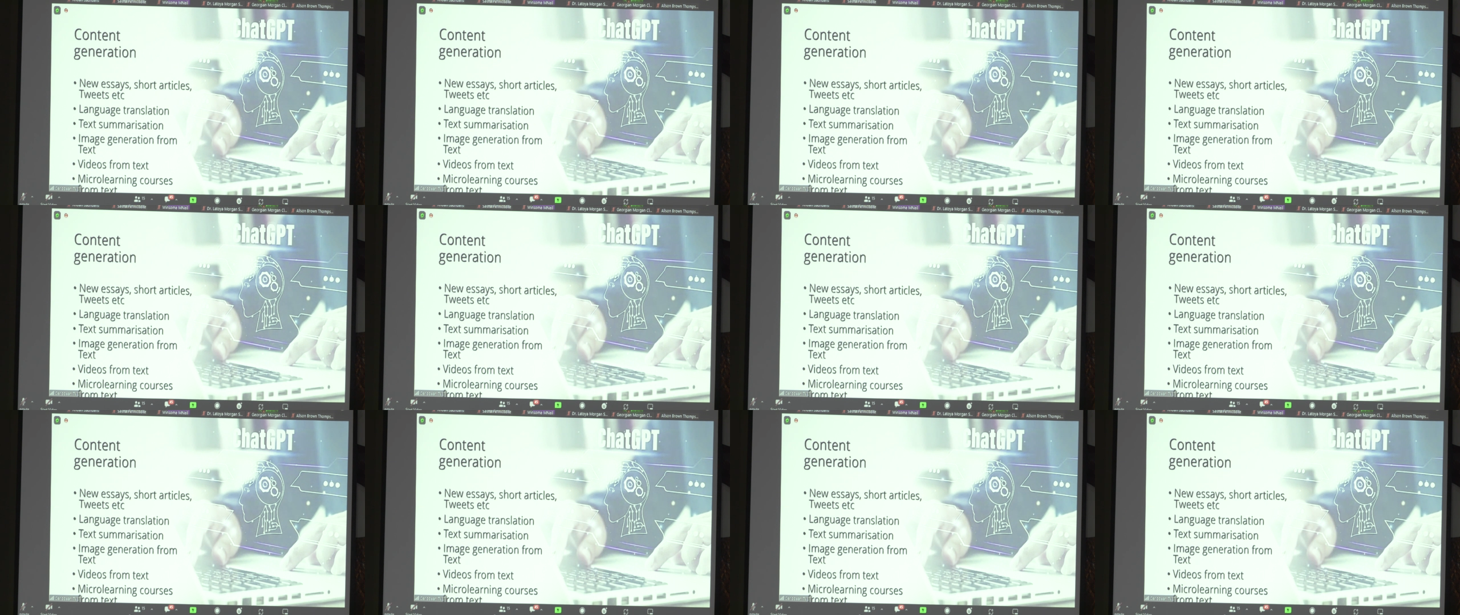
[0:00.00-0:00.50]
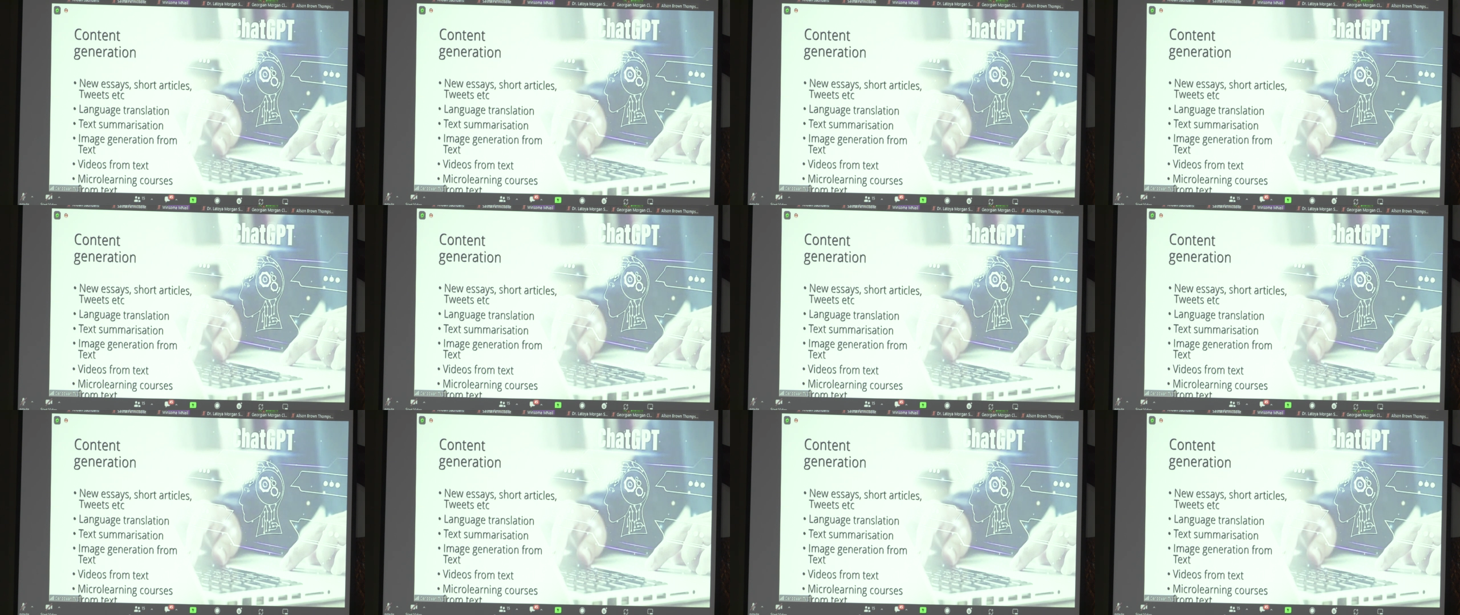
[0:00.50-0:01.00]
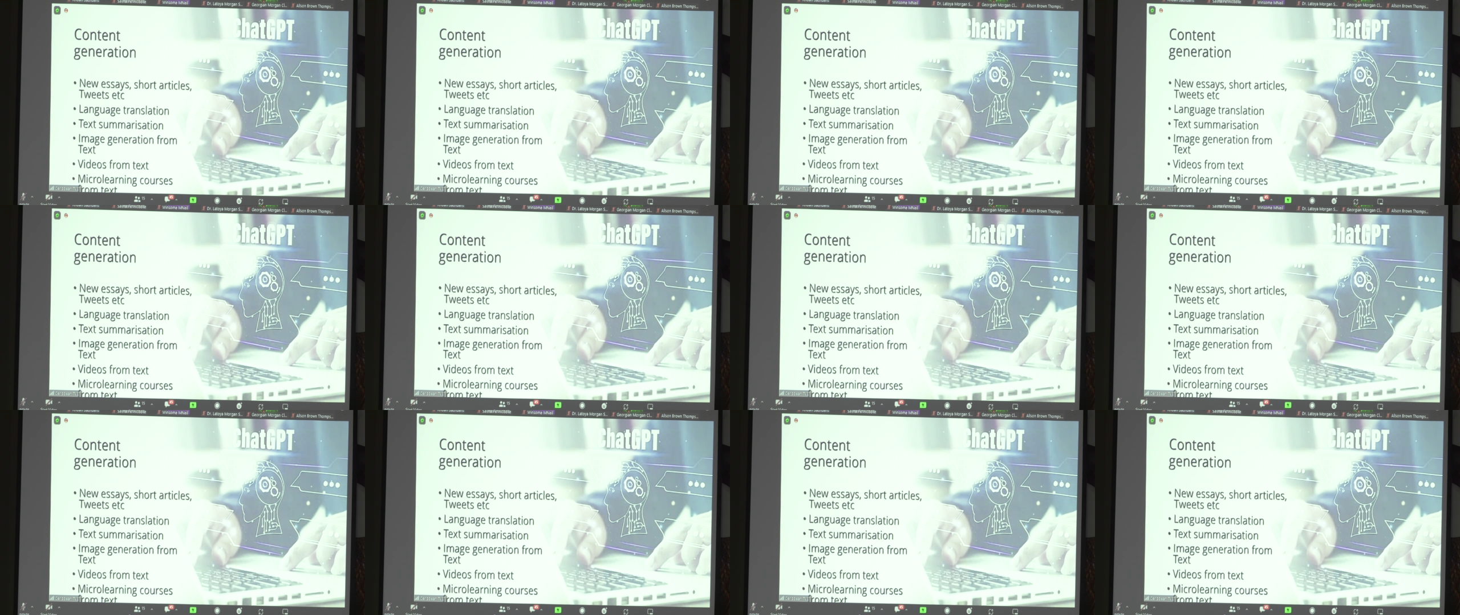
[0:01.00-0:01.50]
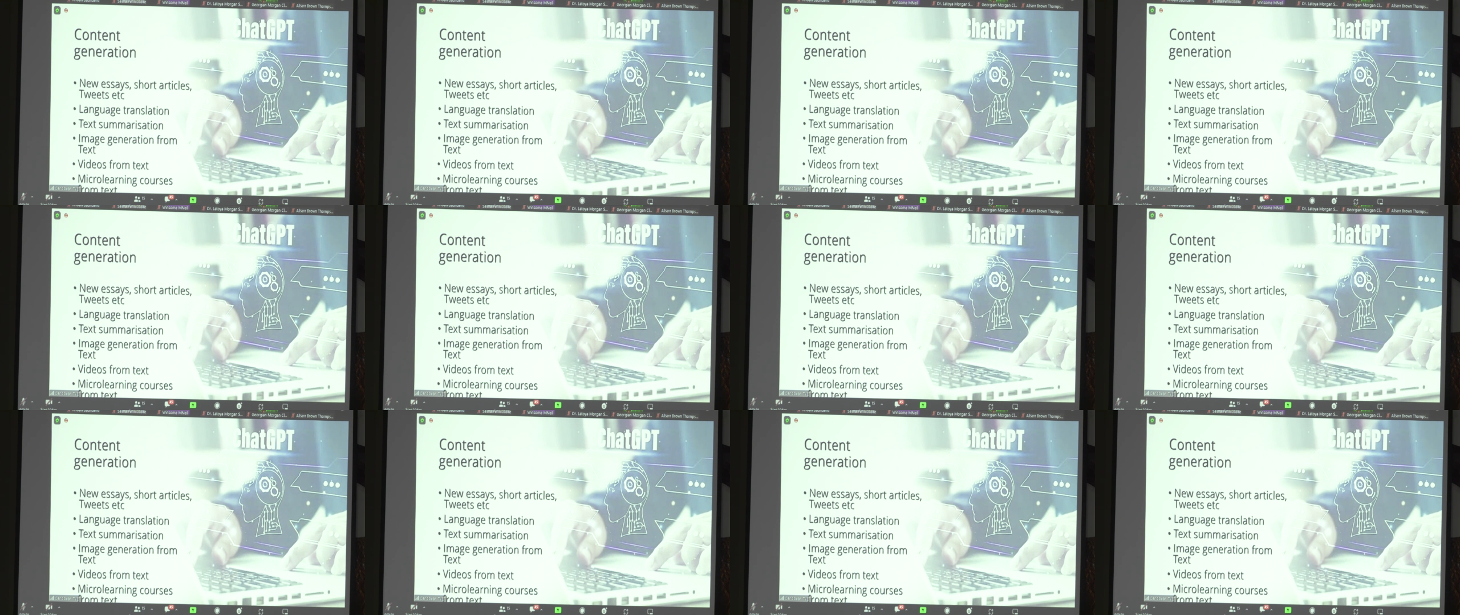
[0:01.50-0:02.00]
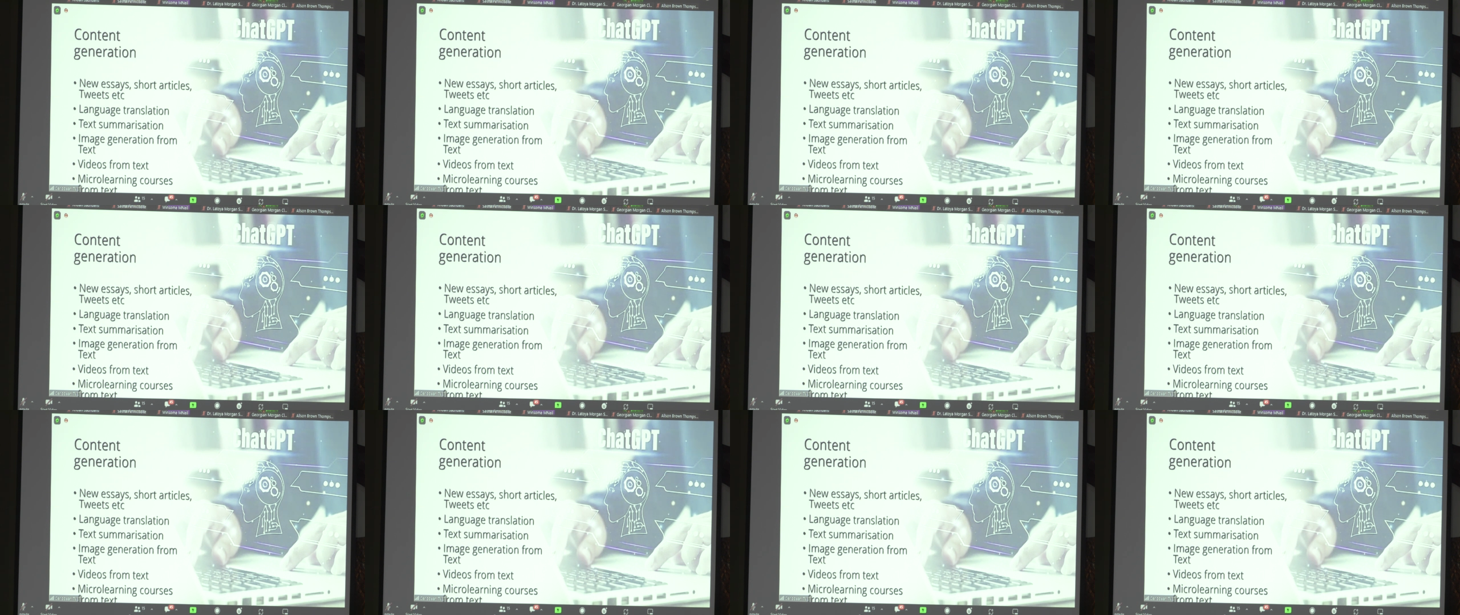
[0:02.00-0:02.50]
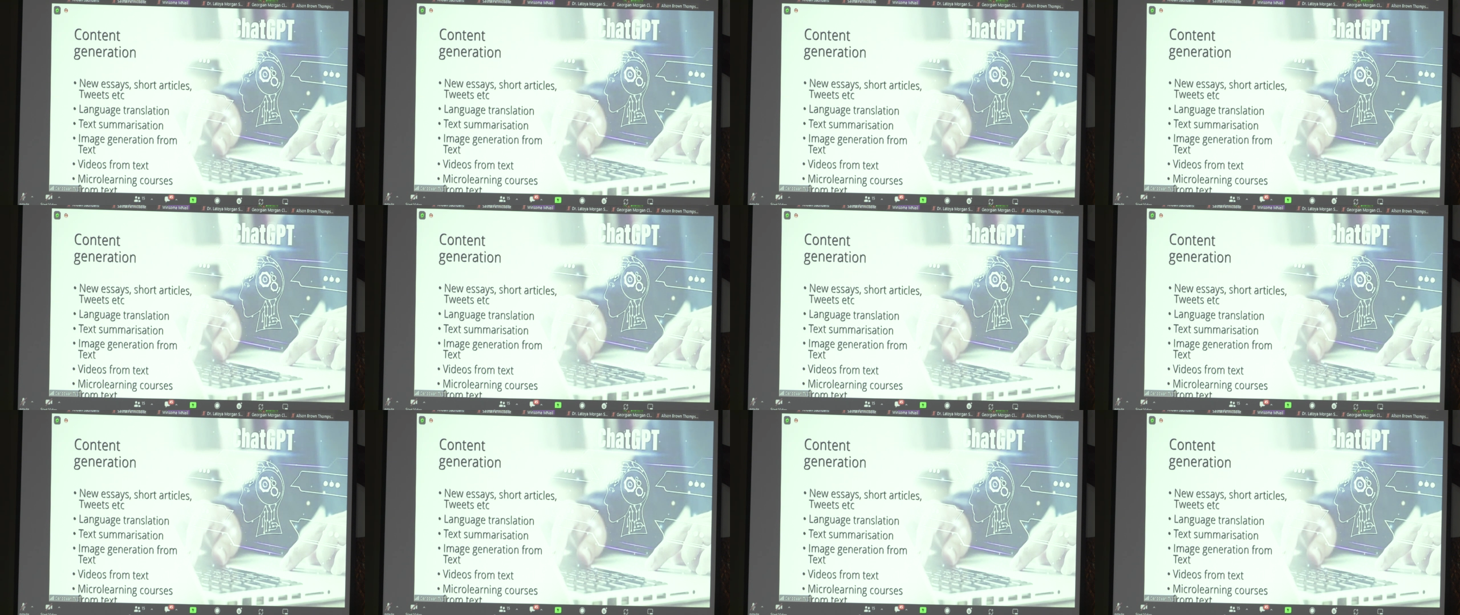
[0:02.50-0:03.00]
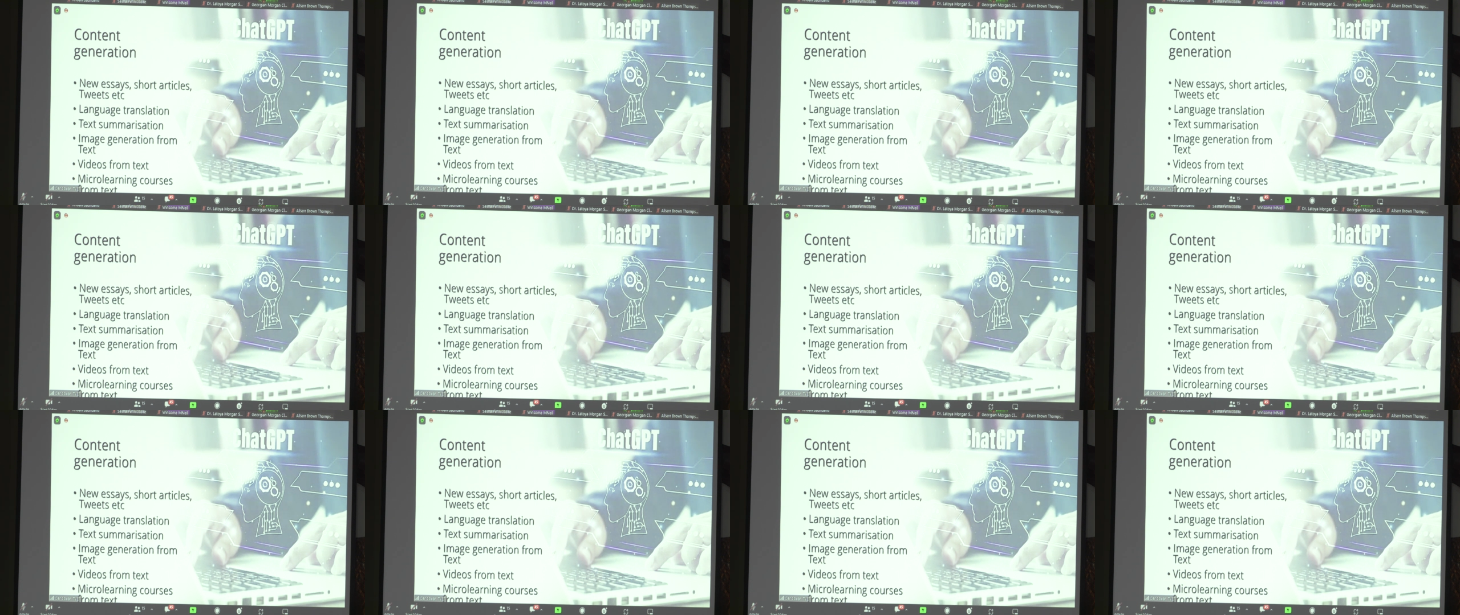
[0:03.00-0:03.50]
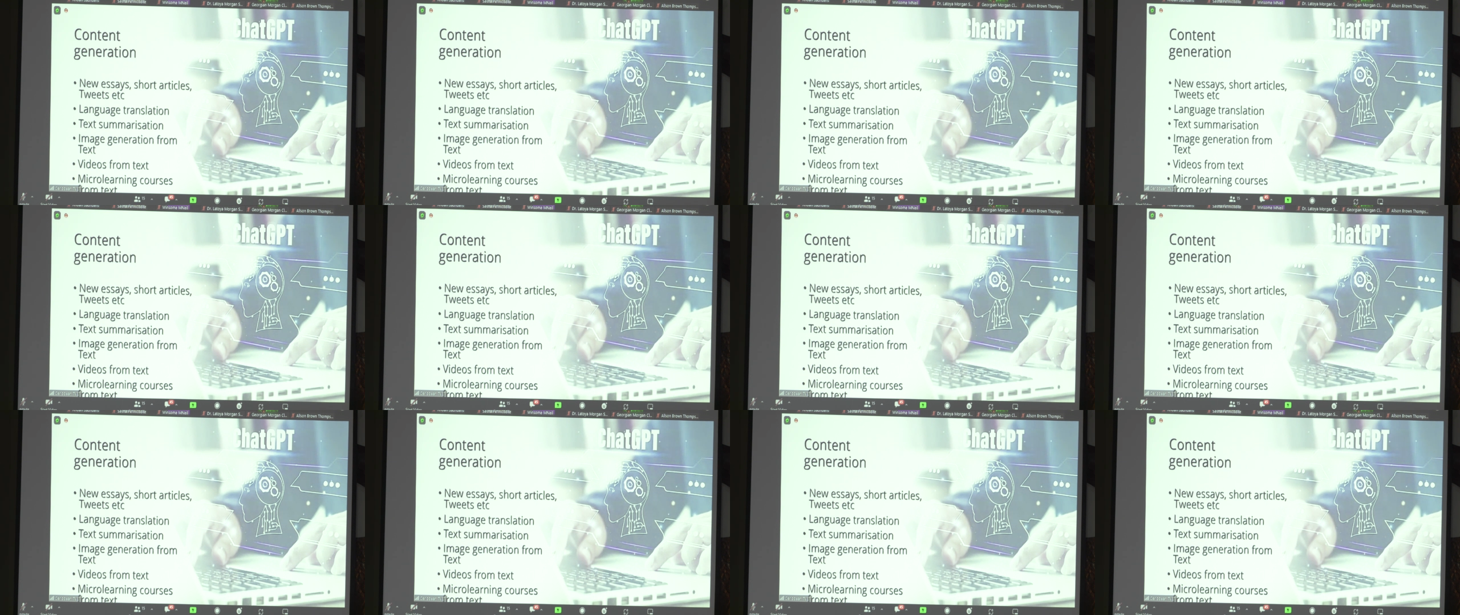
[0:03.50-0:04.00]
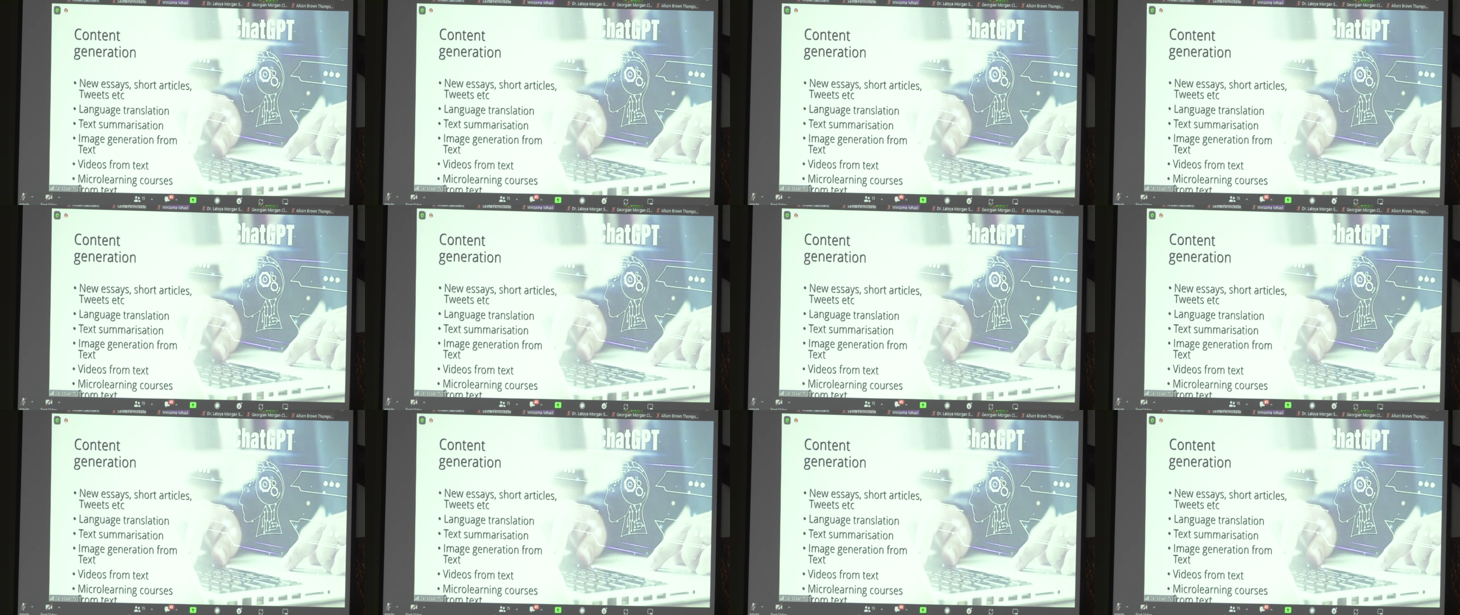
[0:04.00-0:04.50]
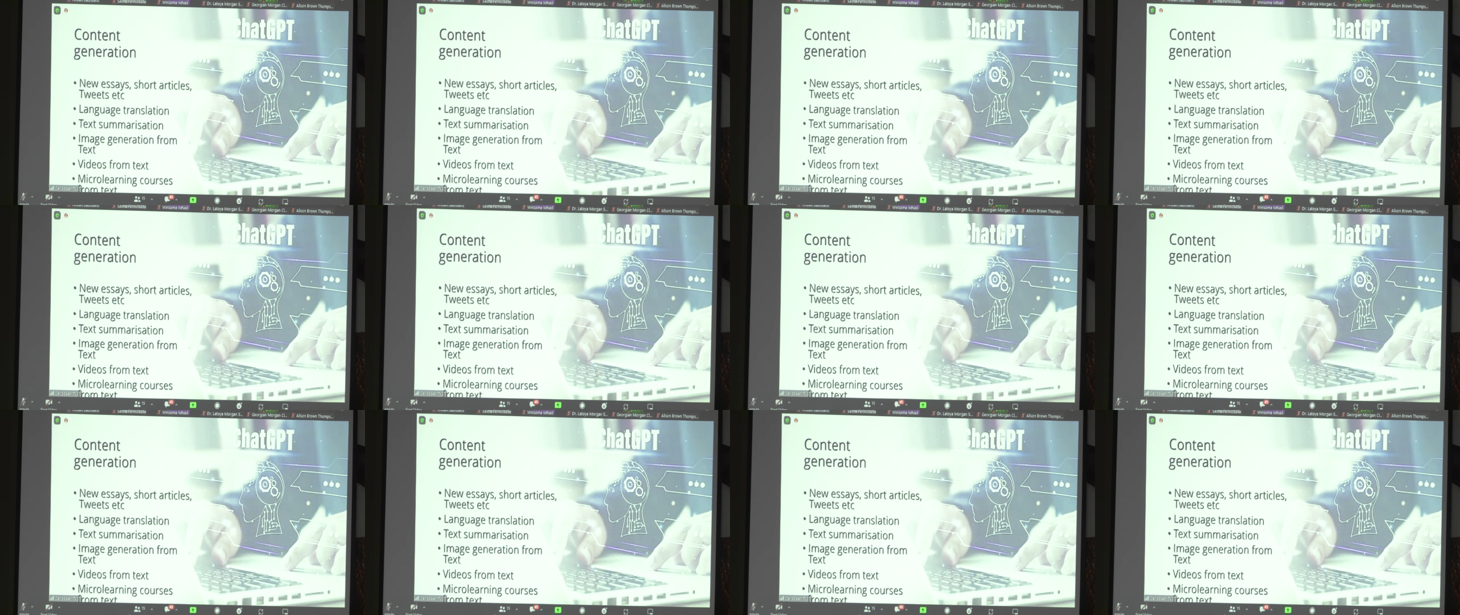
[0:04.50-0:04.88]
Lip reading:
[unreadable: no face in view]